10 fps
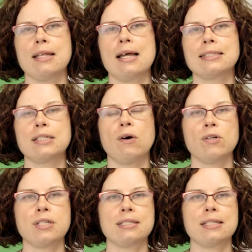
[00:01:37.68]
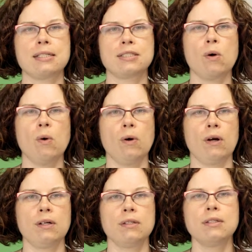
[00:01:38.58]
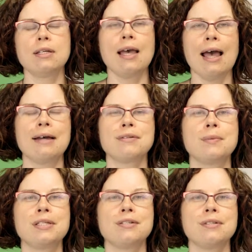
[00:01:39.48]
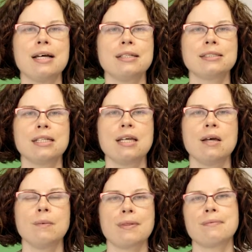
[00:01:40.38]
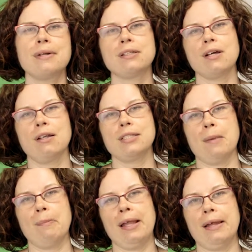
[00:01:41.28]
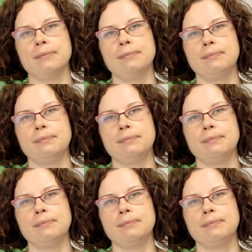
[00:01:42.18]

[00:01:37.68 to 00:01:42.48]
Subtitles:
that has the audience at its core. How do we do that? With a written content plan.